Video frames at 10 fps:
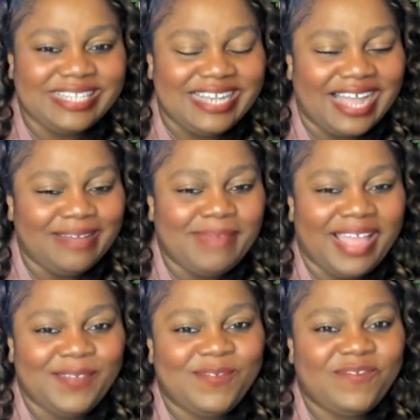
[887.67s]
not
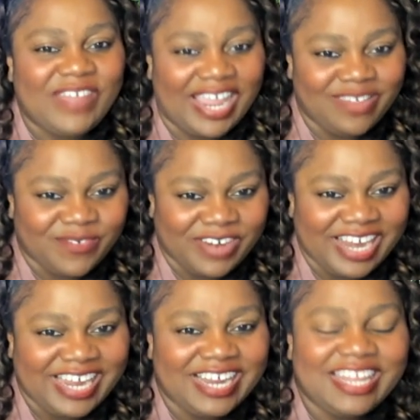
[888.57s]
my
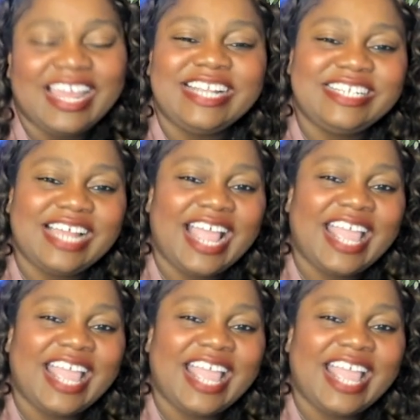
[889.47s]
favorite. Like, I